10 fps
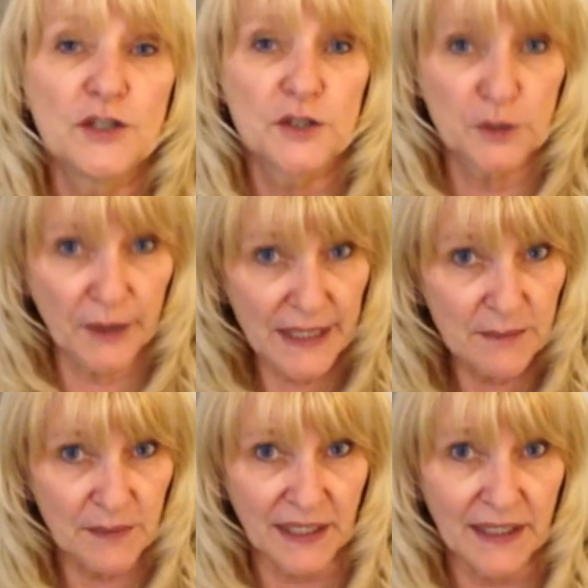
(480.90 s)
Trade
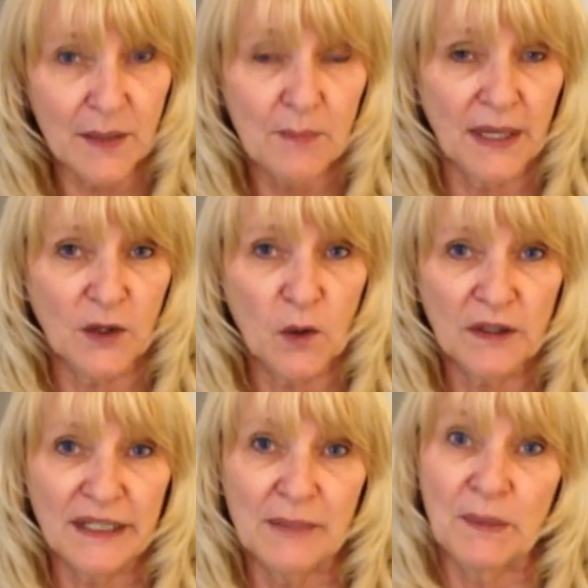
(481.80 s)
Me by
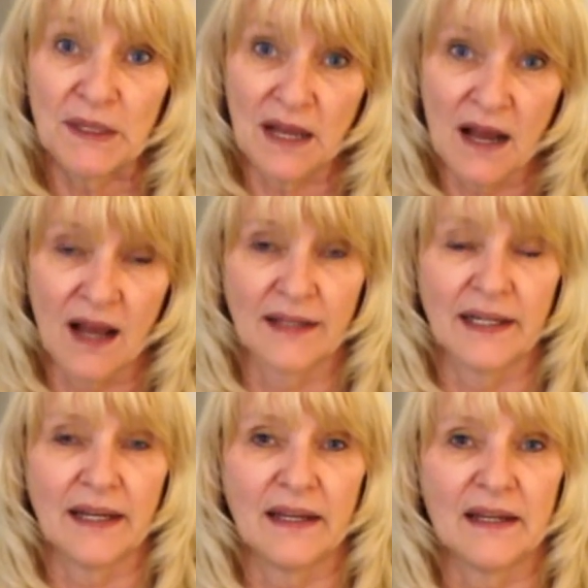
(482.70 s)
Courtney Milan
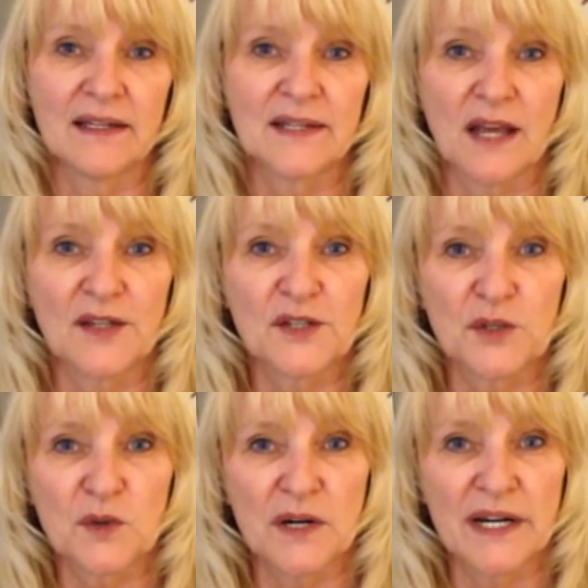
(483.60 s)
is a
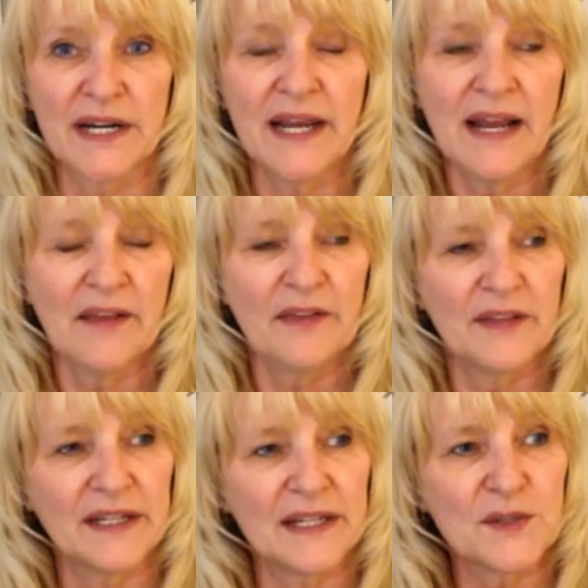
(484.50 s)
story
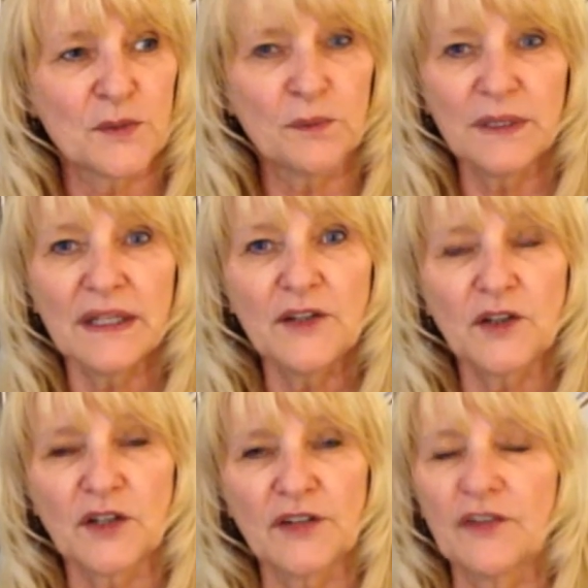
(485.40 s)
that is really
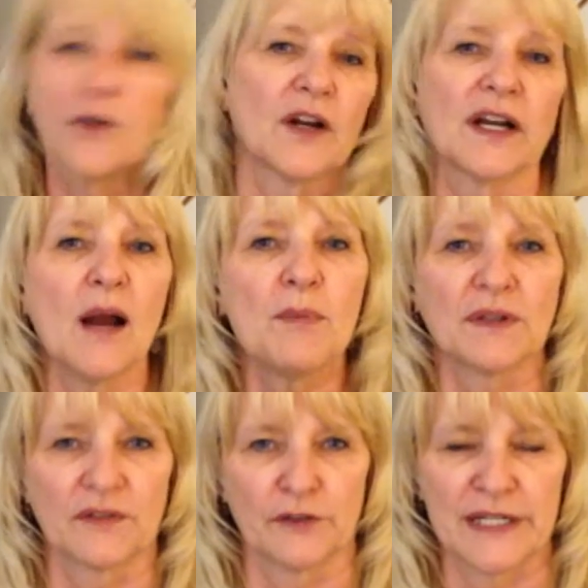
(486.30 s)
good for a couple
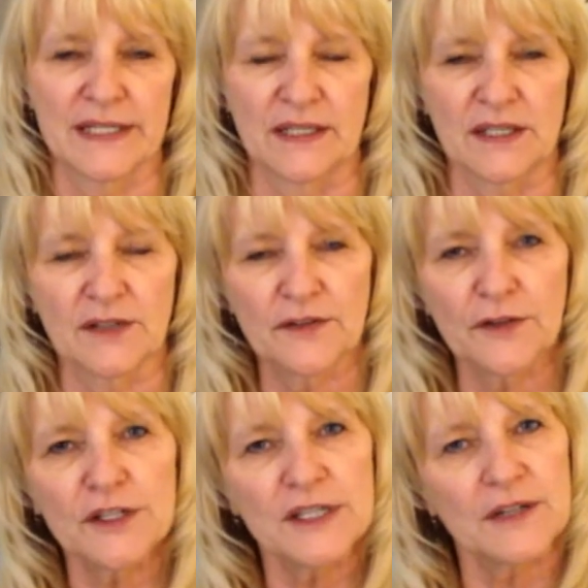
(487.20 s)
of reasons.
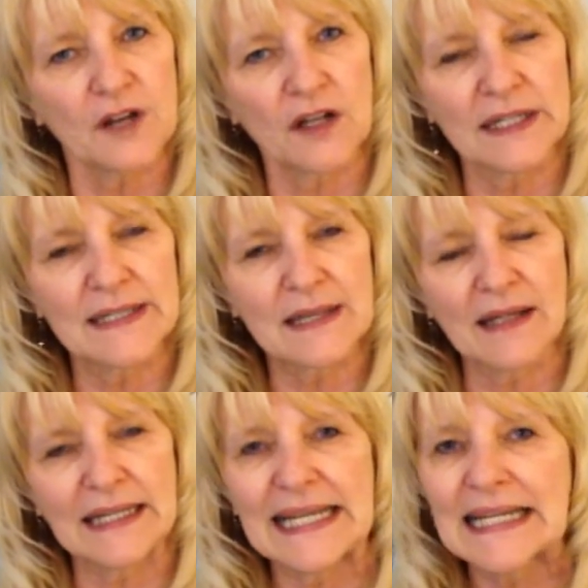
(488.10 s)
First of all, it's
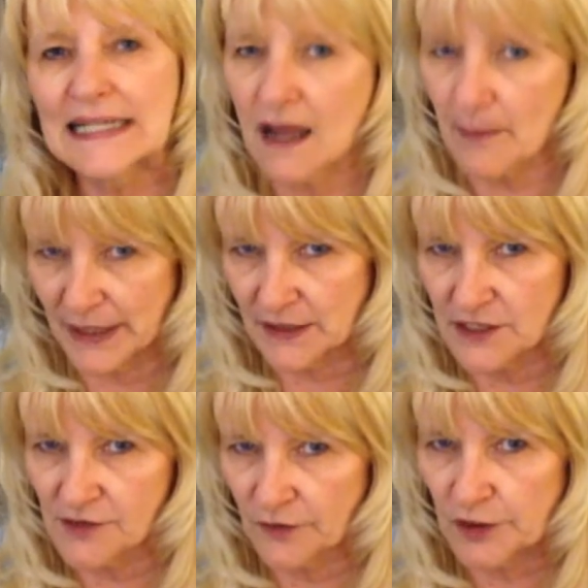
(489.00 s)
got economic
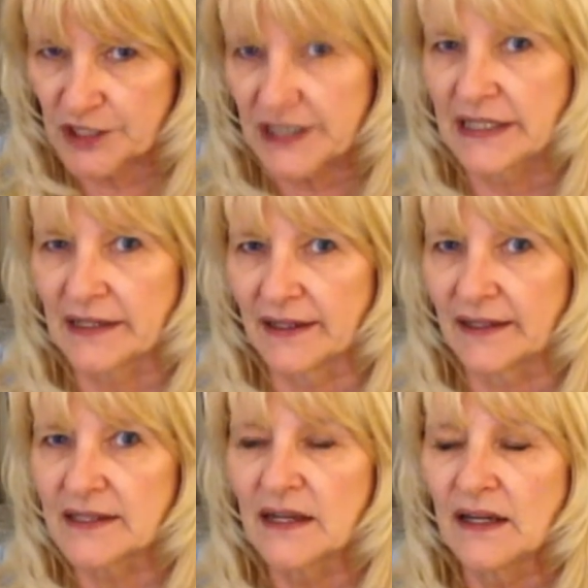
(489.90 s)
diversity in it.